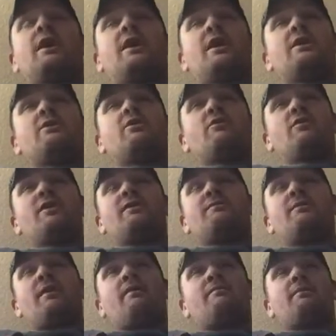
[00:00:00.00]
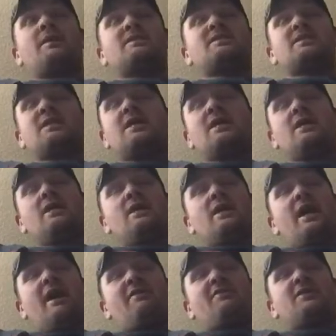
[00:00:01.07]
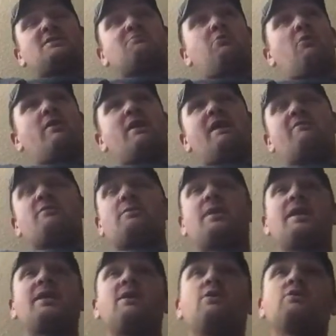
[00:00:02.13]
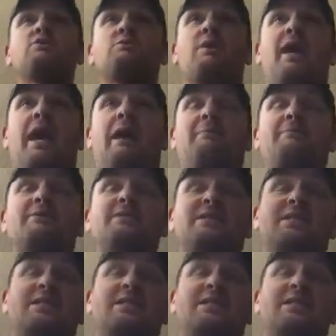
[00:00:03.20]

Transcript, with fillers: And I know that basically at this point, everybody knows what happens